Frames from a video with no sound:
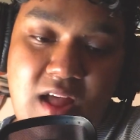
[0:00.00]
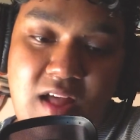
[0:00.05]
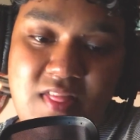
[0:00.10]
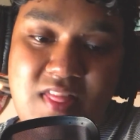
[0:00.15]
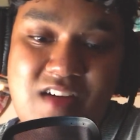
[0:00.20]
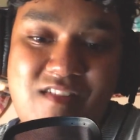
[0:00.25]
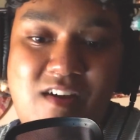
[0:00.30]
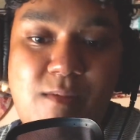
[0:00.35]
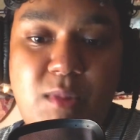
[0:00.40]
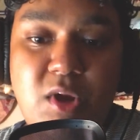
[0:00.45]

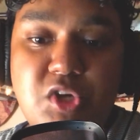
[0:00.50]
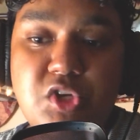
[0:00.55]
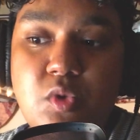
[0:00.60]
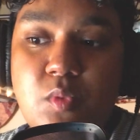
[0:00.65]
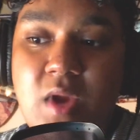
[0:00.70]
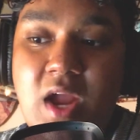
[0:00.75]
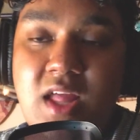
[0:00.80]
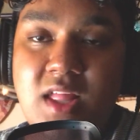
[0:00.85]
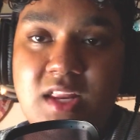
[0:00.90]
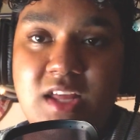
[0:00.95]
that vibrational
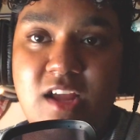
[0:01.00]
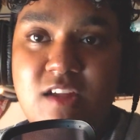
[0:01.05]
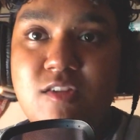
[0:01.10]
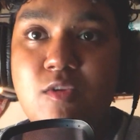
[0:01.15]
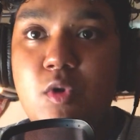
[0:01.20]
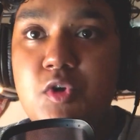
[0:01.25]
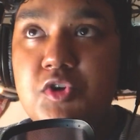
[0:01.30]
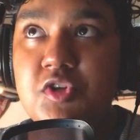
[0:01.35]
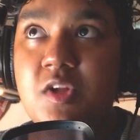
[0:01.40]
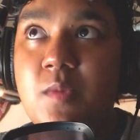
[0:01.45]
reality. It's so
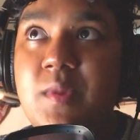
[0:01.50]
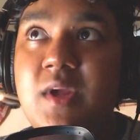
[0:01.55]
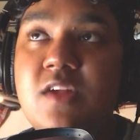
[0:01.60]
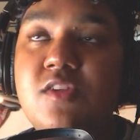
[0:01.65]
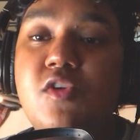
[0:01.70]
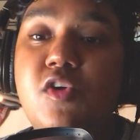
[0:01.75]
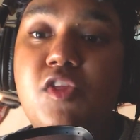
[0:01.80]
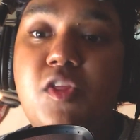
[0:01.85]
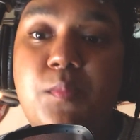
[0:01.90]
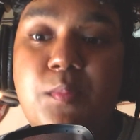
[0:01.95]
interesting because
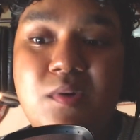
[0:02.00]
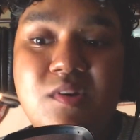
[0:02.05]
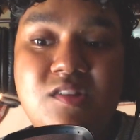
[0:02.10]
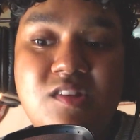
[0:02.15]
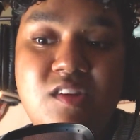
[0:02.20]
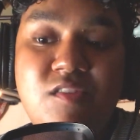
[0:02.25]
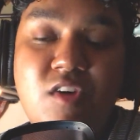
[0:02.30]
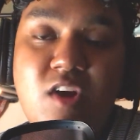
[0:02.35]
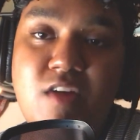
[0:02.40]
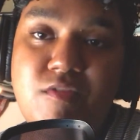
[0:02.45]
you're the
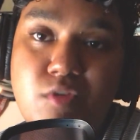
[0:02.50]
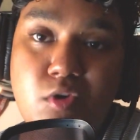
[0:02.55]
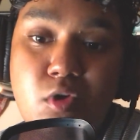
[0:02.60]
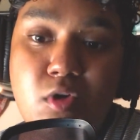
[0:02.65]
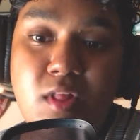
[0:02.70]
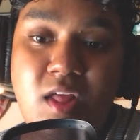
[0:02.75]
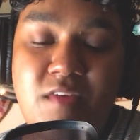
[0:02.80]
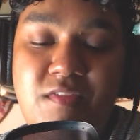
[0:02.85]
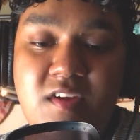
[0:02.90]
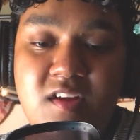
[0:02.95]
perceiver of your
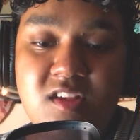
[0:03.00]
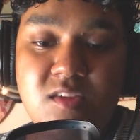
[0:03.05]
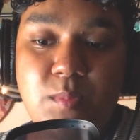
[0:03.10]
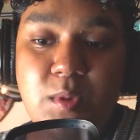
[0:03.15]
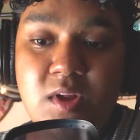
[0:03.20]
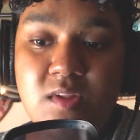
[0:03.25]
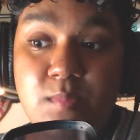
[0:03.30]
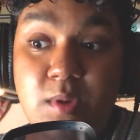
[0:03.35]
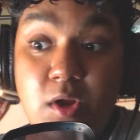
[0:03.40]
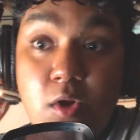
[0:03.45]
life
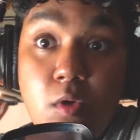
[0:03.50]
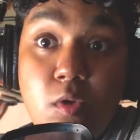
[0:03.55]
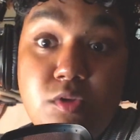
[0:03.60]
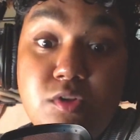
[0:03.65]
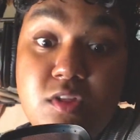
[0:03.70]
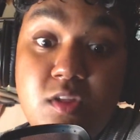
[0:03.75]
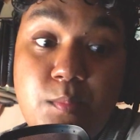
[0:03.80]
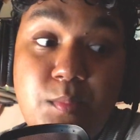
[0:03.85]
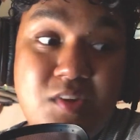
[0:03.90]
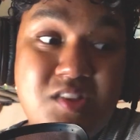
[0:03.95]
experience, but you're
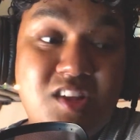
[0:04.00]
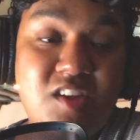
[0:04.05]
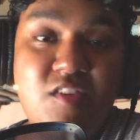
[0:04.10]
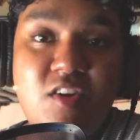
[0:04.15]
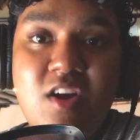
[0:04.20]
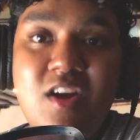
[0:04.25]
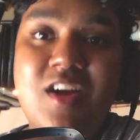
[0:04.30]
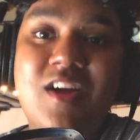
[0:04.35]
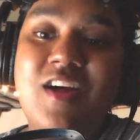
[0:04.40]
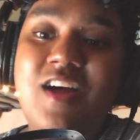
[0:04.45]
also the
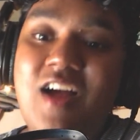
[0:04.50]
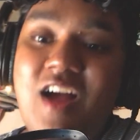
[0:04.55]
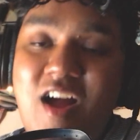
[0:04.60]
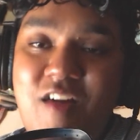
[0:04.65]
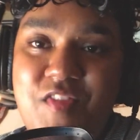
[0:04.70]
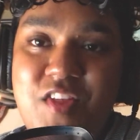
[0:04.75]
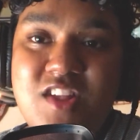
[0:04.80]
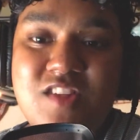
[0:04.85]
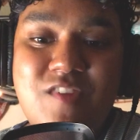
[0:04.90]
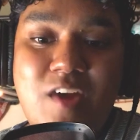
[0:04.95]
perceiver of
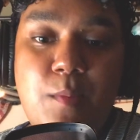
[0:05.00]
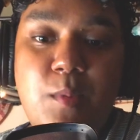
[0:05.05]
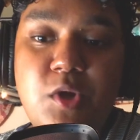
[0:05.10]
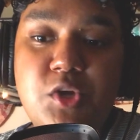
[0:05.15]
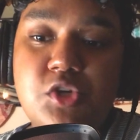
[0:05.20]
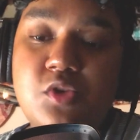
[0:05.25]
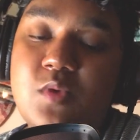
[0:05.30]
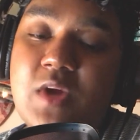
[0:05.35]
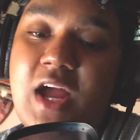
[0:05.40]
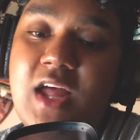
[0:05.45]
this
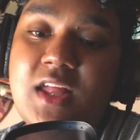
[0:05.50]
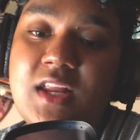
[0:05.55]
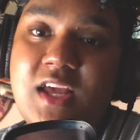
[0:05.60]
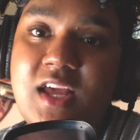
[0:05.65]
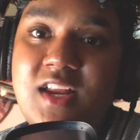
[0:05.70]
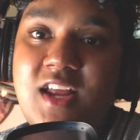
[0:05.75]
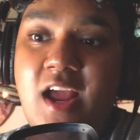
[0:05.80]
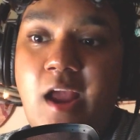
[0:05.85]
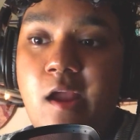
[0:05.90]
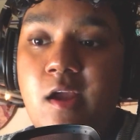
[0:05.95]
vibrational reality.
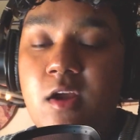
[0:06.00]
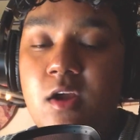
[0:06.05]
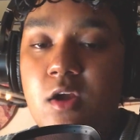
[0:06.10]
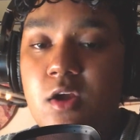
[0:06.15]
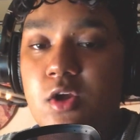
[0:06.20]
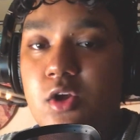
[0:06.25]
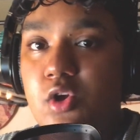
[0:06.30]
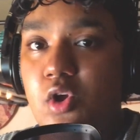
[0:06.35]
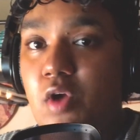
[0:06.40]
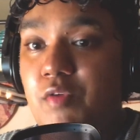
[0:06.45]
And yet
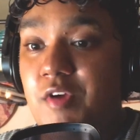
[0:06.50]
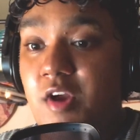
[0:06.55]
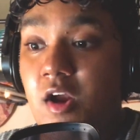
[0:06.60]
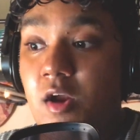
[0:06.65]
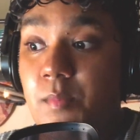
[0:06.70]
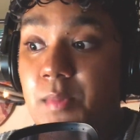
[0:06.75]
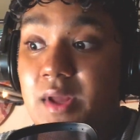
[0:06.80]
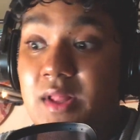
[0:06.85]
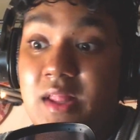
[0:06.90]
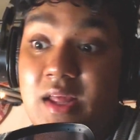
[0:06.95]
you're over here
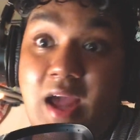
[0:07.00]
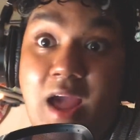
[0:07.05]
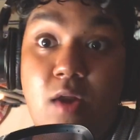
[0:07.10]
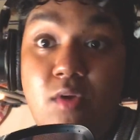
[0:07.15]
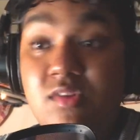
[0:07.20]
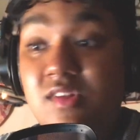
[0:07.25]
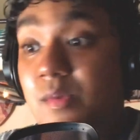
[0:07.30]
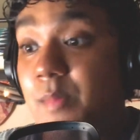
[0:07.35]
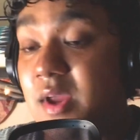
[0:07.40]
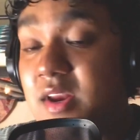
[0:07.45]
being like, I don't
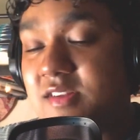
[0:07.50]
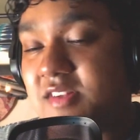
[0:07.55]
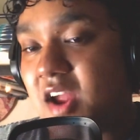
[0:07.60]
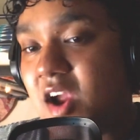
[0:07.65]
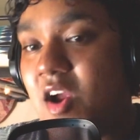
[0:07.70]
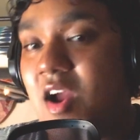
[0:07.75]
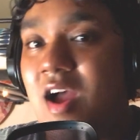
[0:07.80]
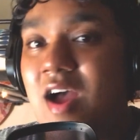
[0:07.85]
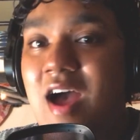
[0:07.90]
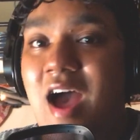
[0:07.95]
see my
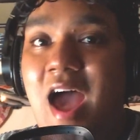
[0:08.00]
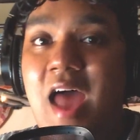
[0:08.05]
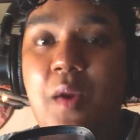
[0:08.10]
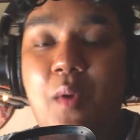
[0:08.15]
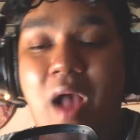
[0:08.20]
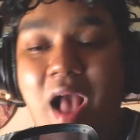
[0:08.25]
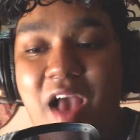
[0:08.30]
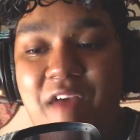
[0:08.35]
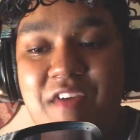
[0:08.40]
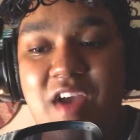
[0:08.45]
desire, I don't
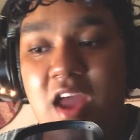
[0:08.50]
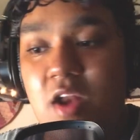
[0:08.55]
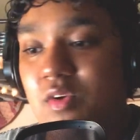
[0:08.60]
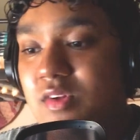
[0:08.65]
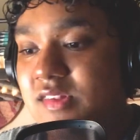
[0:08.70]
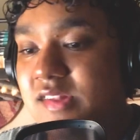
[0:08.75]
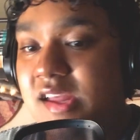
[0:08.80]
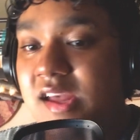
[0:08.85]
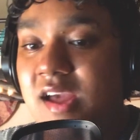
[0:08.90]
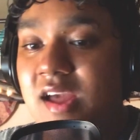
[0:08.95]
have it, I don't
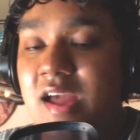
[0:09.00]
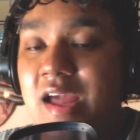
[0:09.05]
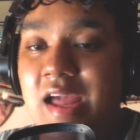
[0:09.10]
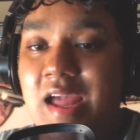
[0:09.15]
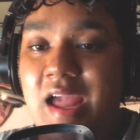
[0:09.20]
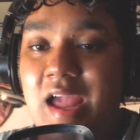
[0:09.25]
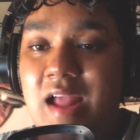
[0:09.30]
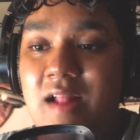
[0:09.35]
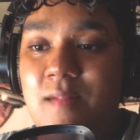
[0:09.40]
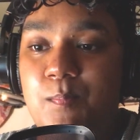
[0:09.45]
see it.
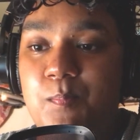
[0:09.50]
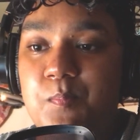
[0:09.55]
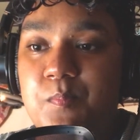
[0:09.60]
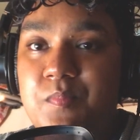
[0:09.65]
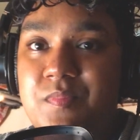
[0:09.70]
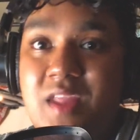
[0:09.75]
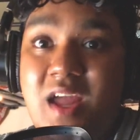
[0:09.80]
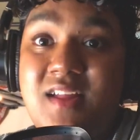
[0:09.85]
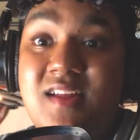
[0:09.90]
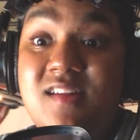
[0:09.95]
And
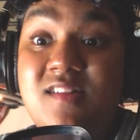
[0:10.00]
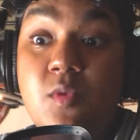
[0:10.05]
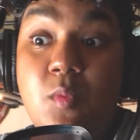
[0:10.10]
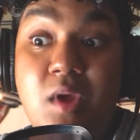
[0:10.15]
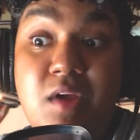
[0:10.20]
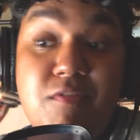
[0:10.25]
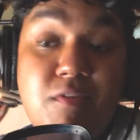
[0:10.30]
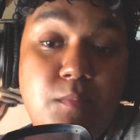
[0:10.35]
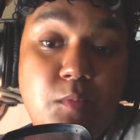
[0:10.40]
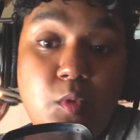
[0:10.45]
that takes away
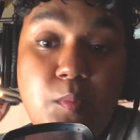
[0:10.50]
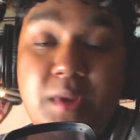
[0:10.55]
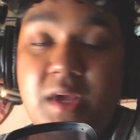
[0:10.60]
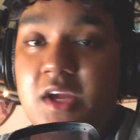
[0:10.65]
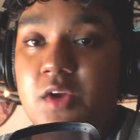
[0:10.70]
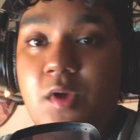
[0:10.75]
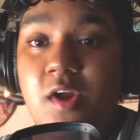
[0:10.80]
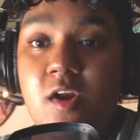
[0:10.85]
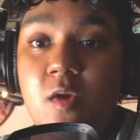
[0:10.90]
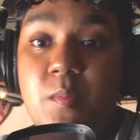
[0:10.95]
from you being a
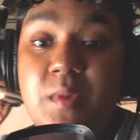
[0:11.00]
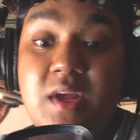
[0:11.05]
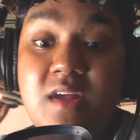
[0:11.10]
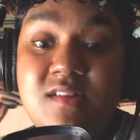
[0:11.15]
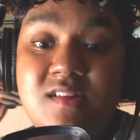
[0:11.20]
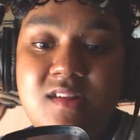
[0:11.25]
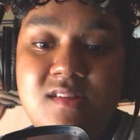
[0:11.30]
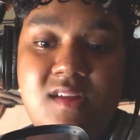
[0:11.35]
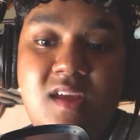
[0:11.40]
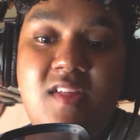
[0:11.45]
creator, because
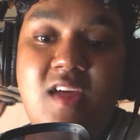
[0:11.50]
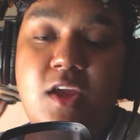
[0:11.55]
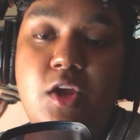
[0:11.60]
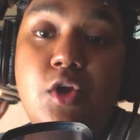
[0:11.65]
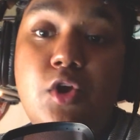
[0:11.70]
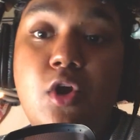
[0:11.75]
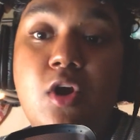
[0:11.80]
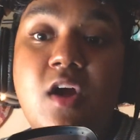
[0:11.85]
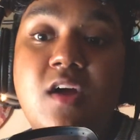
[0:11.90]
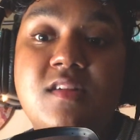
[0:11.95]
to say that
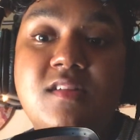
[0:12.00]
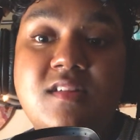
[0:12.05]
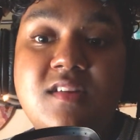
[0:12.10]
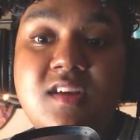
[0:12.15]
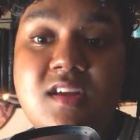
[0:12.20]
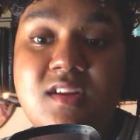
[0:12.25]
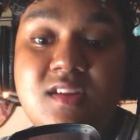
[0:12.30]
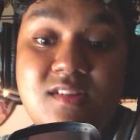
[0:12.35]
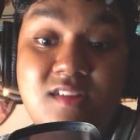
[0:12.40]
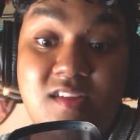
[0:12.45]
you're not seeing
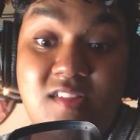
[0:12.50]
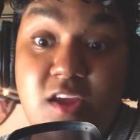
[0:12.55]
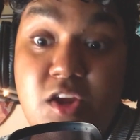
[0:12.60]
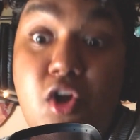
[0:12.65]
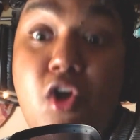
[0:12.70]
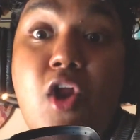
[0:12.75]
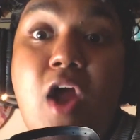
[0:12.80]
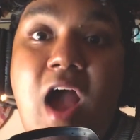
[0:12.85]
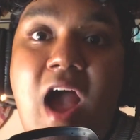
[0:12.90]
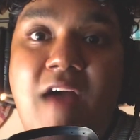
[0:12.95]
it, to say that
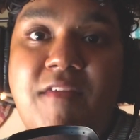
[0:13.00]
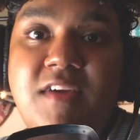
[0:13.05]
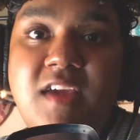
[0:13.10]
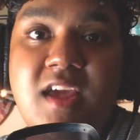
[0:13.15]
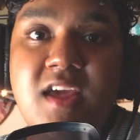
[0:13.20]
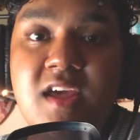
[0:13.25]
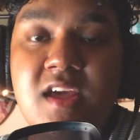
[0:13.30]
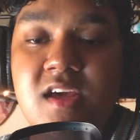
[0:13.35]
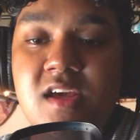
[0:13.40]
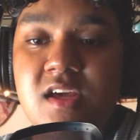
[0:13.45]
you're not having
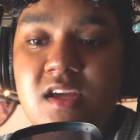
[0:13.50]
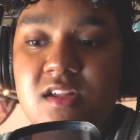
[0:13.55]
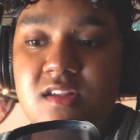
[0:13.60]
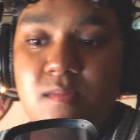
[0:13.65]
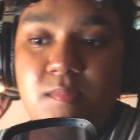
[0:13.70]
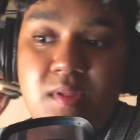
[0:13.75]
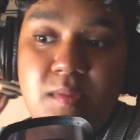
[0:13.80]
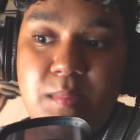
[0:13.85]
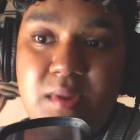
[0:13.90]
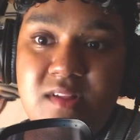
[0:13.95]
it,
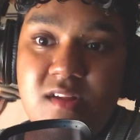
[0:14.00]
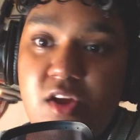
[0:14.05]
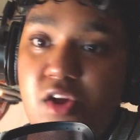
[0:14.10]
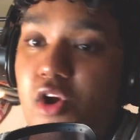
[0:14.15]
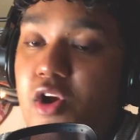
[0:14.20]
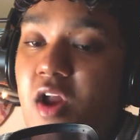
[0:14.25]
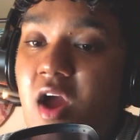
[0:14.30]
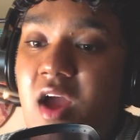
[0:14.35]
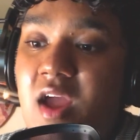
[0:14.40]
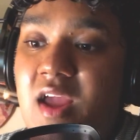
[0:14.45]
simply means that
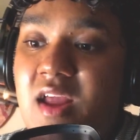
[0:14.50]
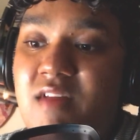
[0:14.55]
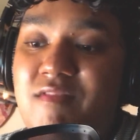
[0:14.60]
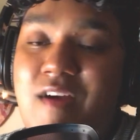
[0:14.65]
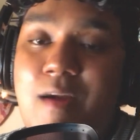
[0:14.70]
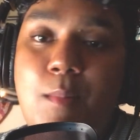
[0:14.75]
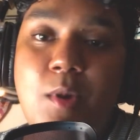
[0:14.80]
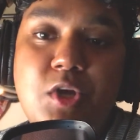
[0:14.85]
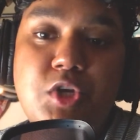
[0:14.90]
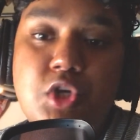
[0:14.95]
you're not in
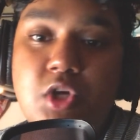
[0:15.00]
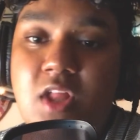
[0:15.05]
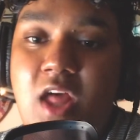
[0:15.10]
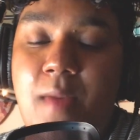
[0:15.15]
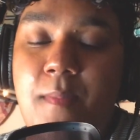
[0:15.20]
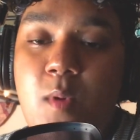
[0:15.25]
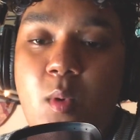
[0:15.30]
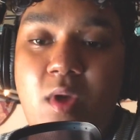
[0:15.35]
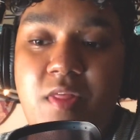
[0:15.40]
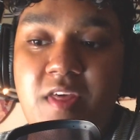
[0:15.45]
vibrational
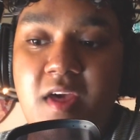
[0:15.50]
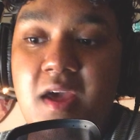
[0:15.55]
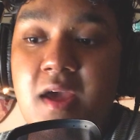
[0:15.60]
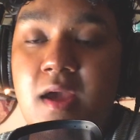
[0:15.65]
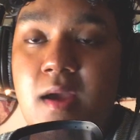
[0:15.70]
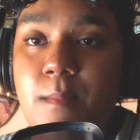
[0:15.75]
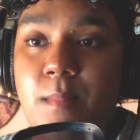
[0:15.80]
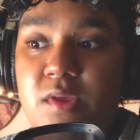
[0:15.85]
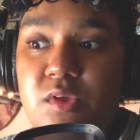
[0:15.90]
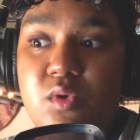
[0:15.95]
alignment with it.
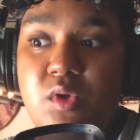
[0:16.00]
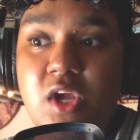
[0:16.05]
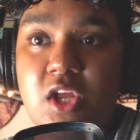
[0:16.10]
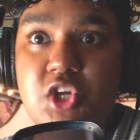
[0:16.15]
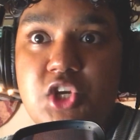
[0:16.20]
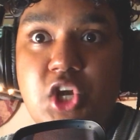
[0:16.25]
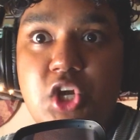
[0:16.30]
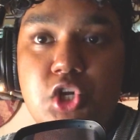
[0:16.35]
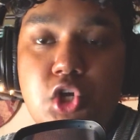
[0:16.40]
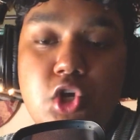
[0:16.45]
But you could
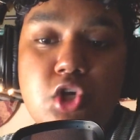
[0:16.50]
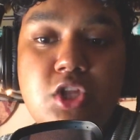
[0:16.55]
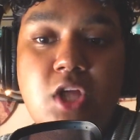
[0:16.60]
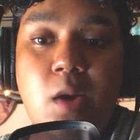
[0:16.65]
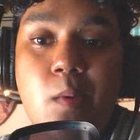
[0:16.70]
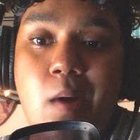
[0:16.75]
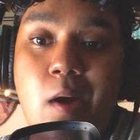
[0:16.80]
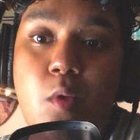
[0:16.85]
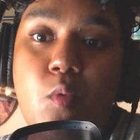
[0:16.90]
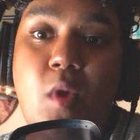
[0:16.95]
turn that
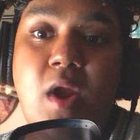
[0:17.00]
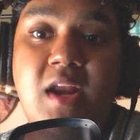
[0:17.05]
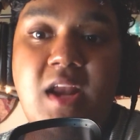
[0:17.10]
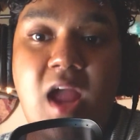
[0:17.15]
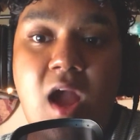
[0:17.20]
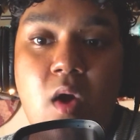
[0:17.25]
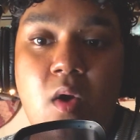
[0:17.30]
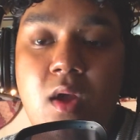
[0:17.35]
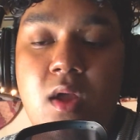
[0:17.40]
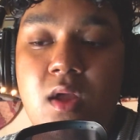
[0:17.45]
around right now.